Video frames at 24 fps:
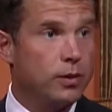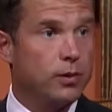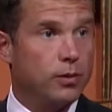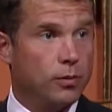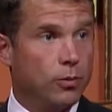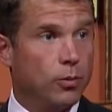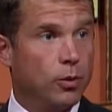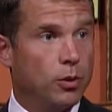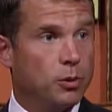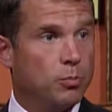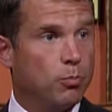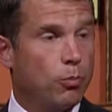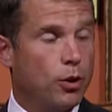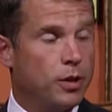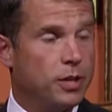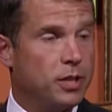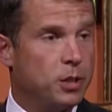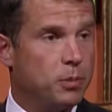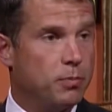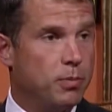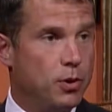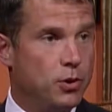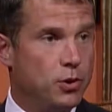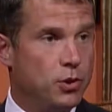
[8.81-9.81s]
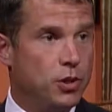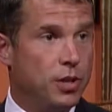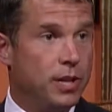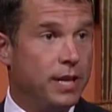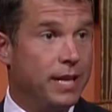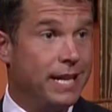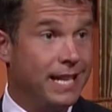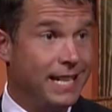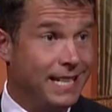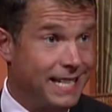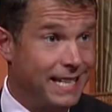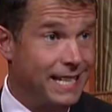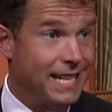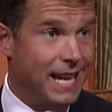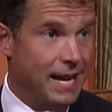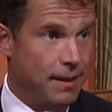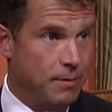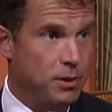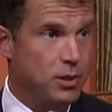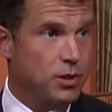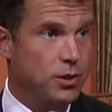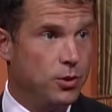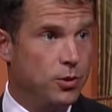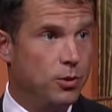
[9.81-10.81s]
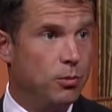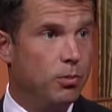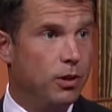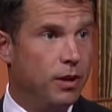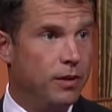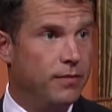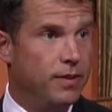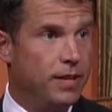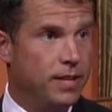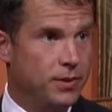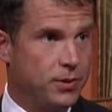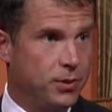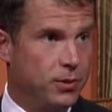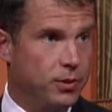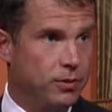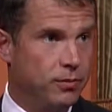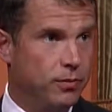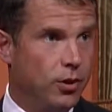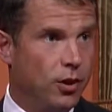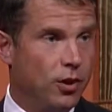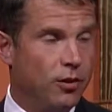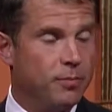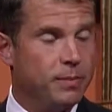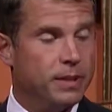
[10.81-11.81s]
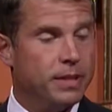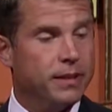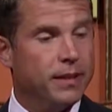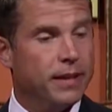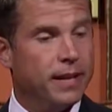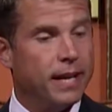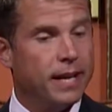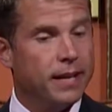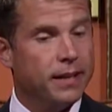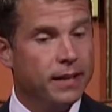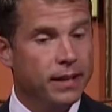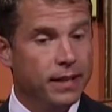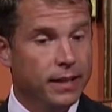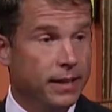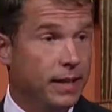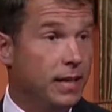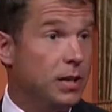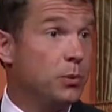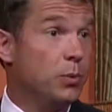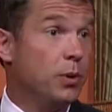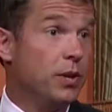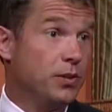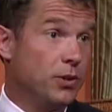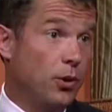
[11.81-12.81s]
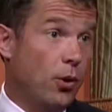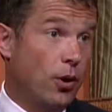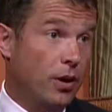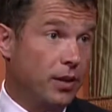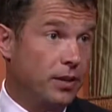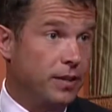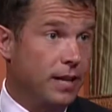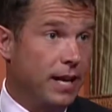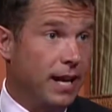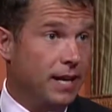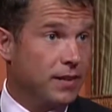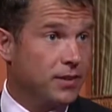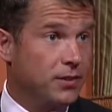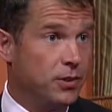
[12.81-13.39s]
it predisposes you to kidney damage due to blood vessel involvement in that, as well as heart attack.